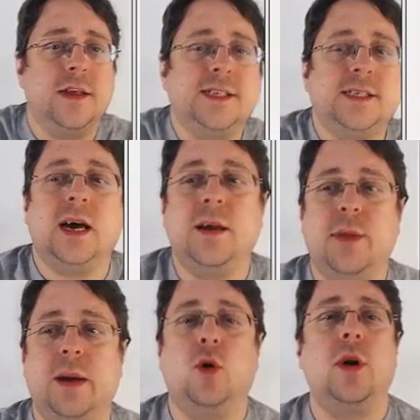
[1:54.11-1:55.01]
Now this
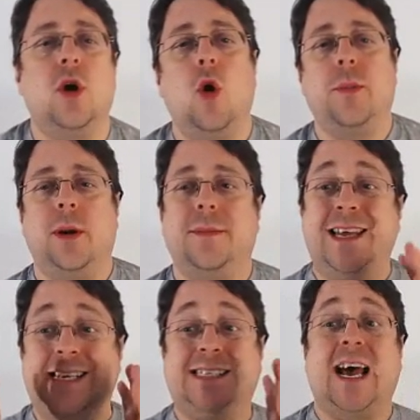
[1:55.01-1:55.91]
time I'm going to
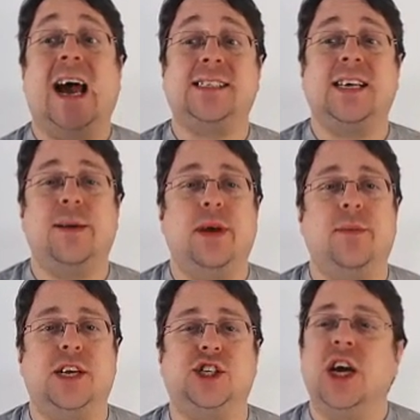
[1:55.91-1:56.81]
open up the exact
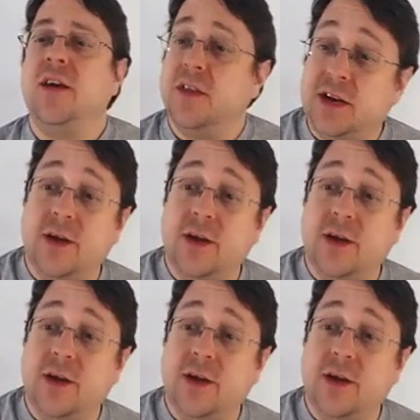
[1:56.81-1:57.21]
same image.